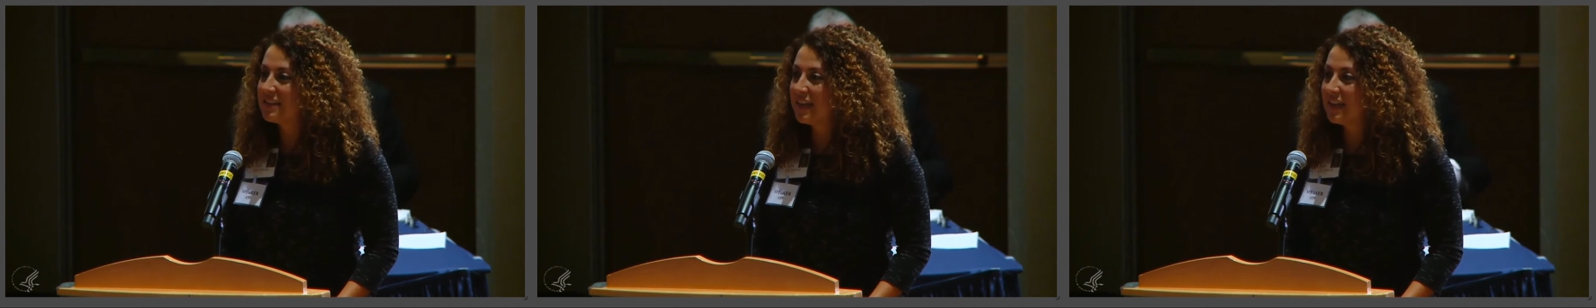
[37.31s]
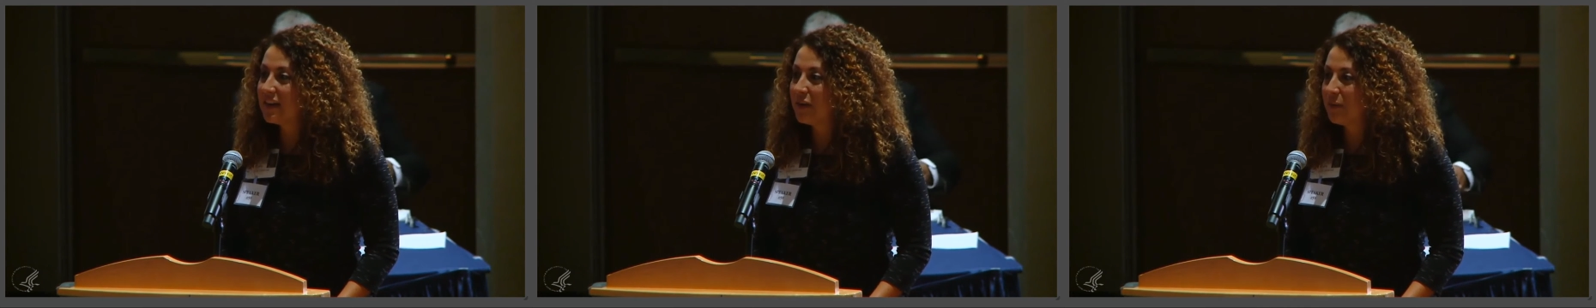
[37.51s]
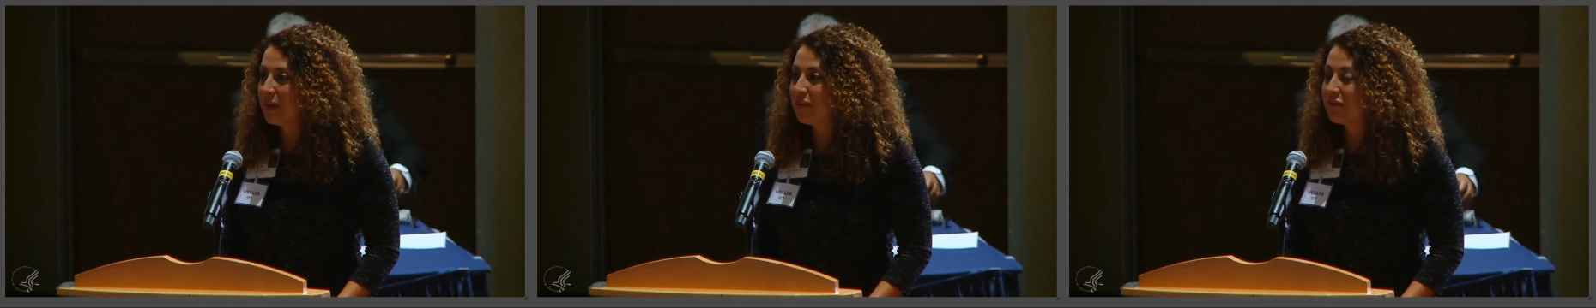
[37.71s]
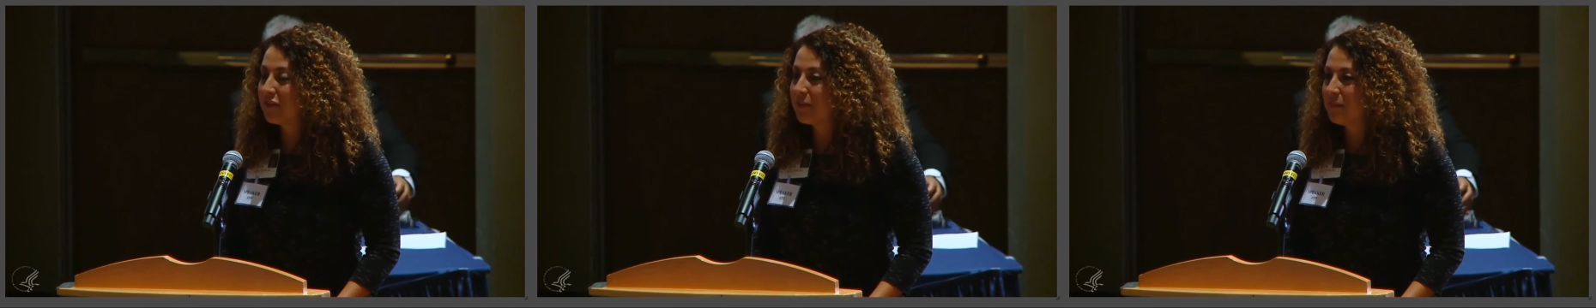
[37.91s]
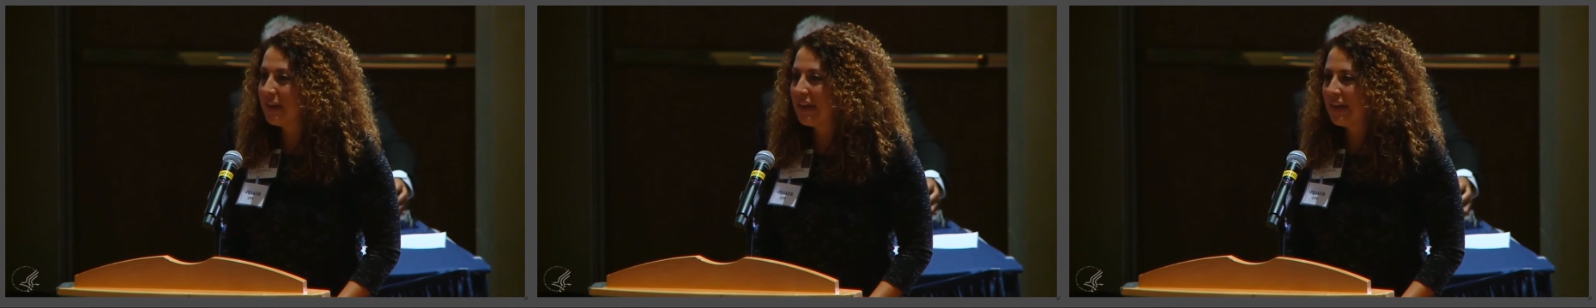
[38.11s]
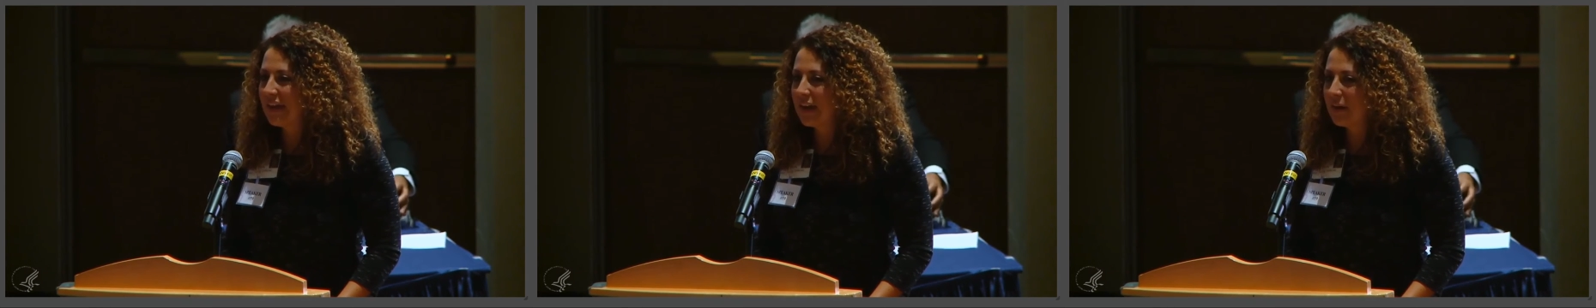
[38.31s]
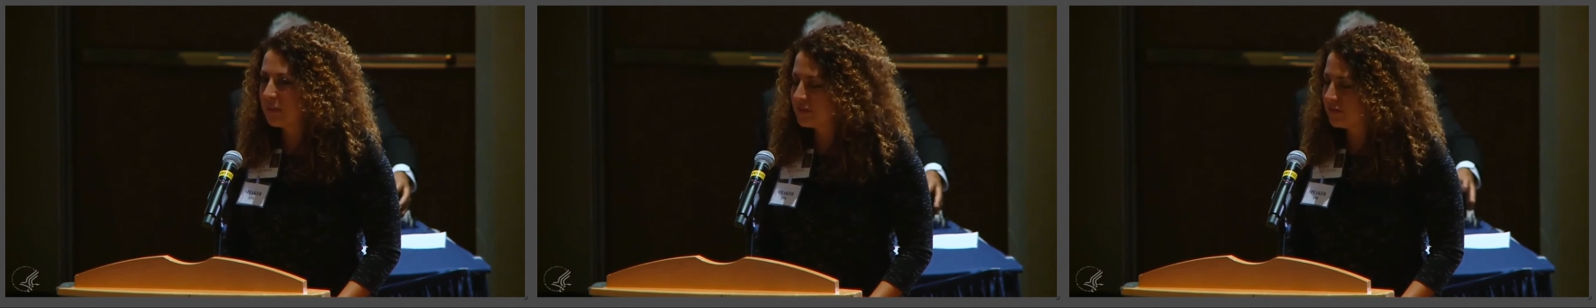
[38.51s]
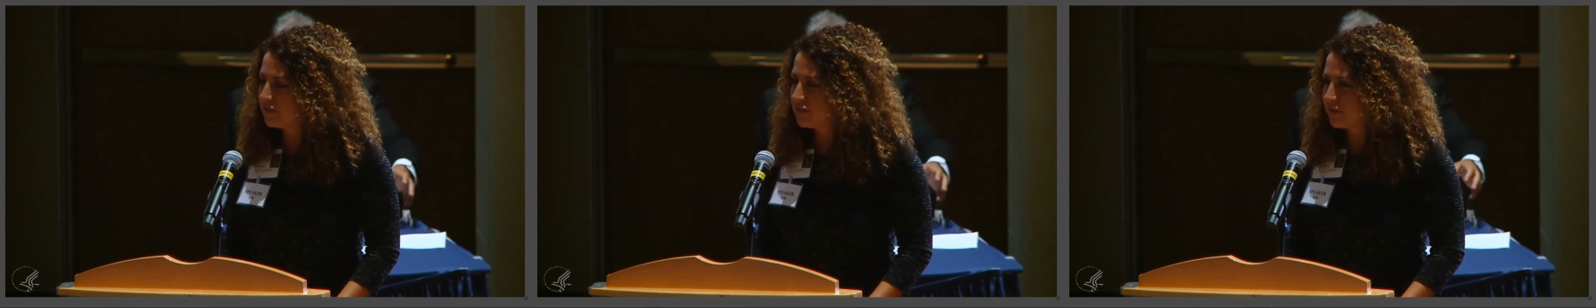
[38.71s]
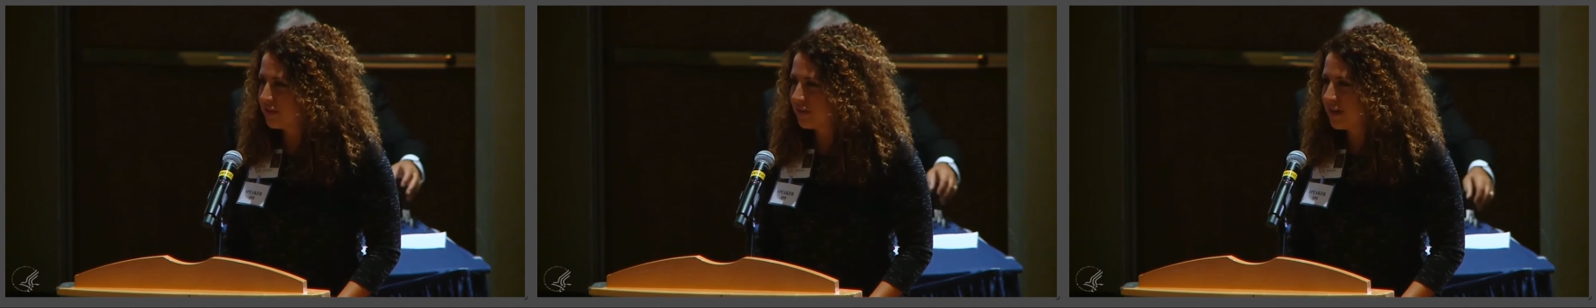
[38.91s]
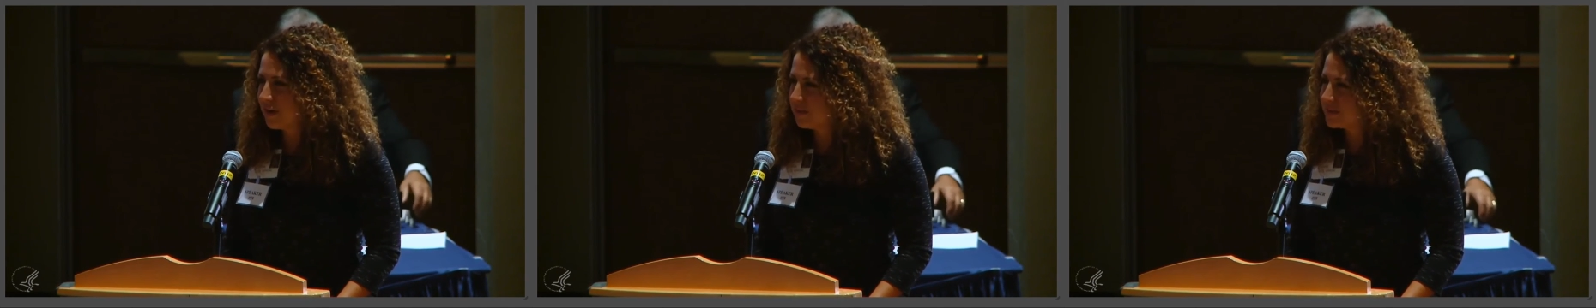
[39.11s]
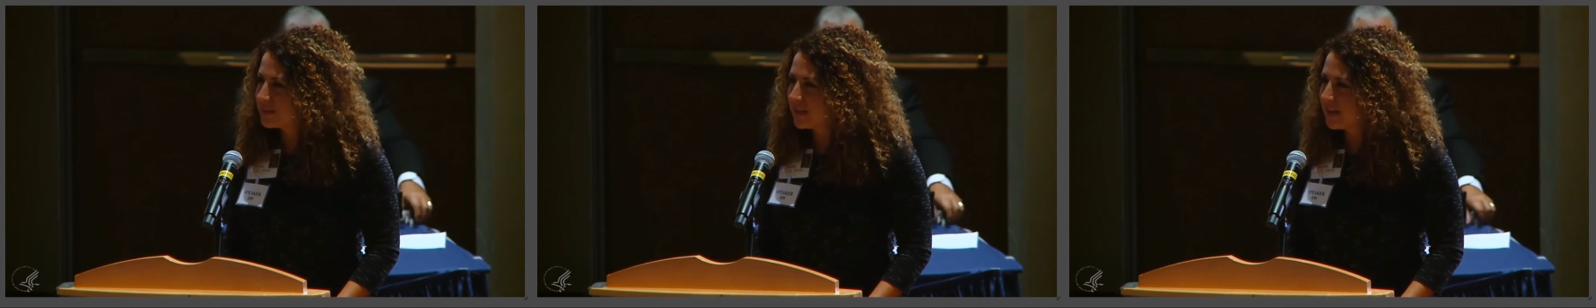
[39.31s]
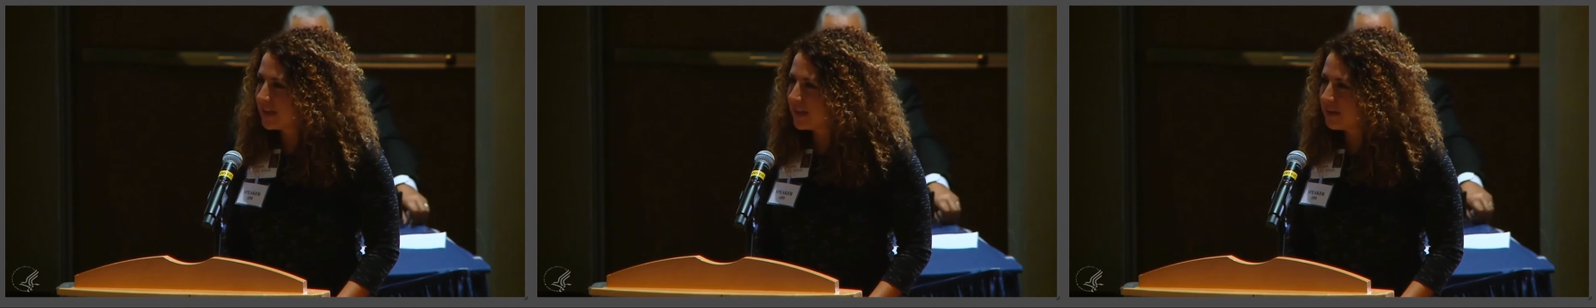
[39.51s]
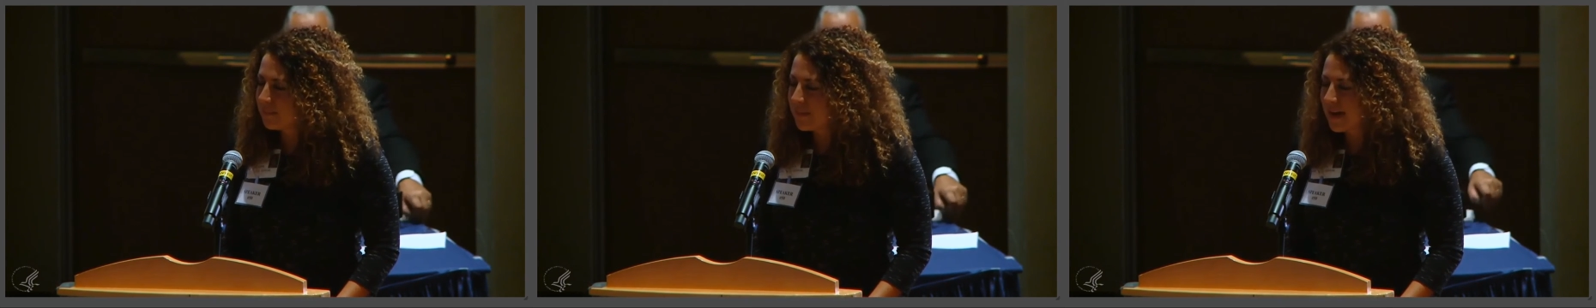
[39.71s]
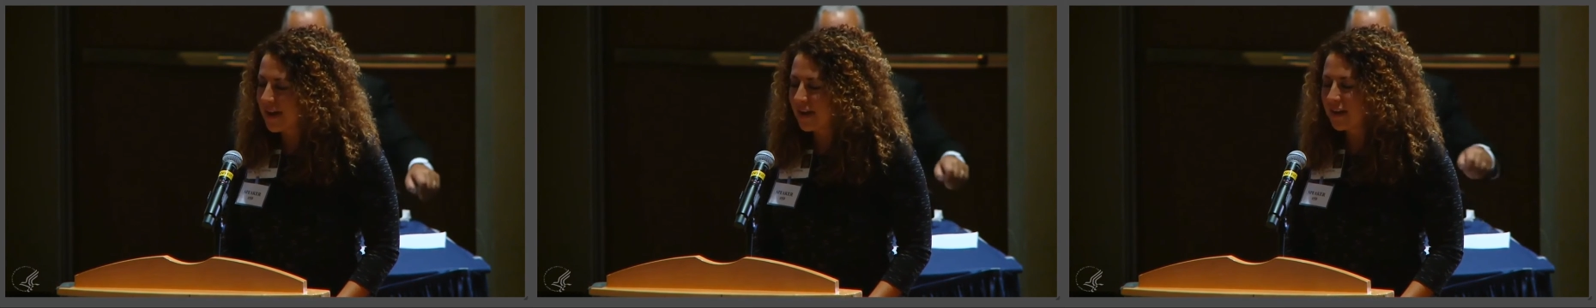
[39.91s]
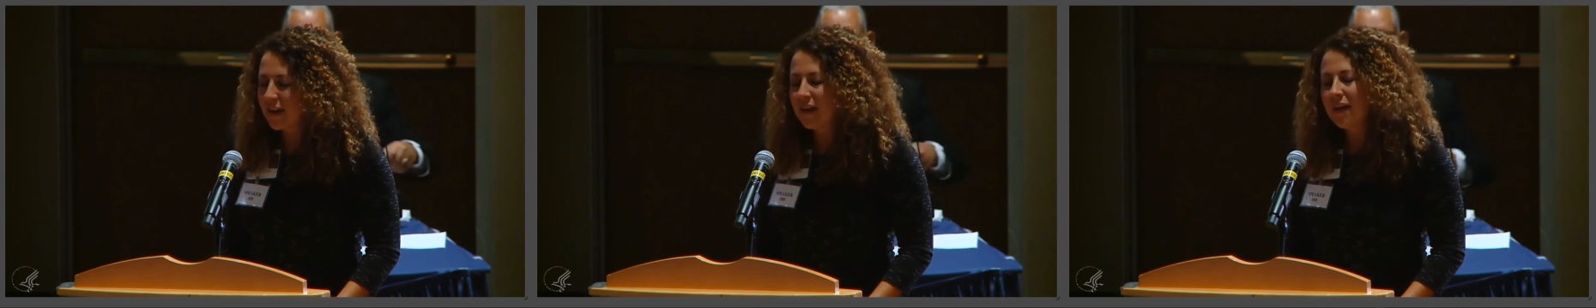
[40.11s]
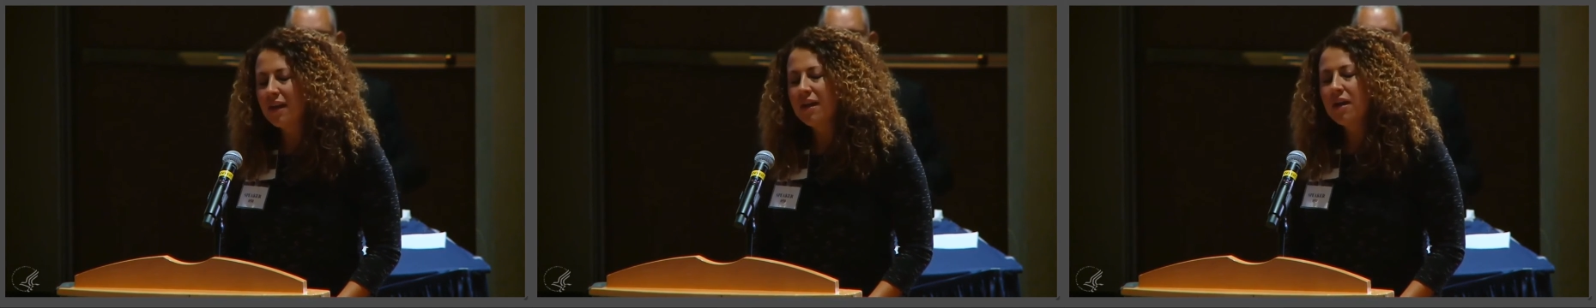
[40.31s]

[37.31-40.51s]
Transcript: taken away from me and I wasn't sure that I was going to get it back.